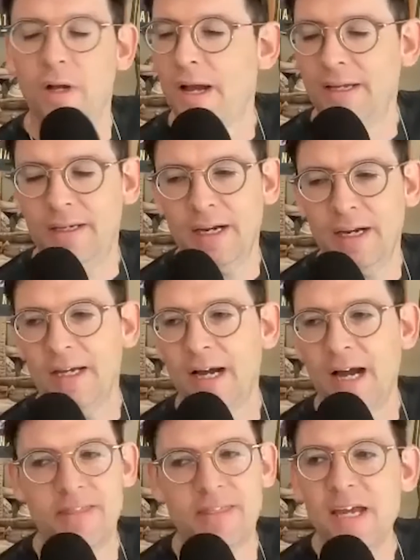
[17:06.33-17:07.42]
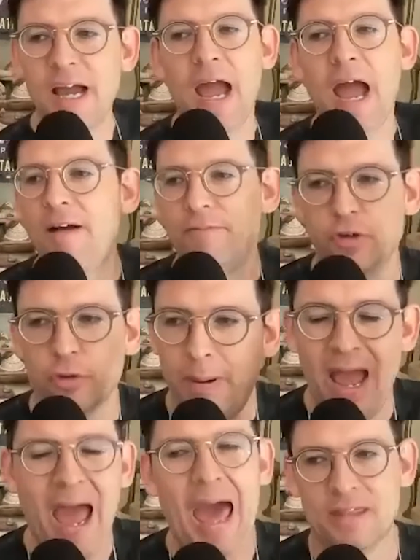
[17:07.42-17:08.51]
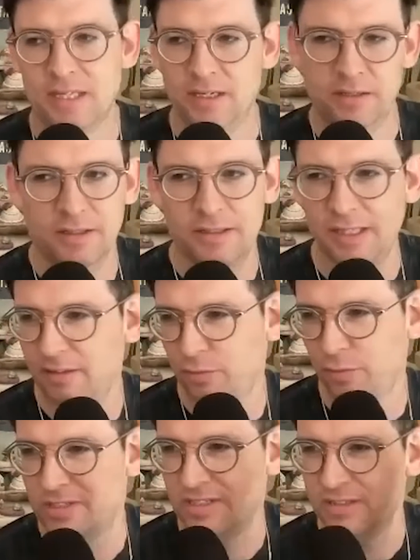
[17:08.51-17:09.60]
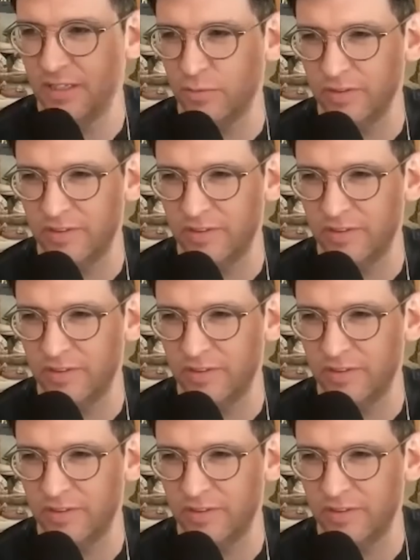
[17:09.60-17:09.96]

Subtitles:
I think I have your path here. I think this one's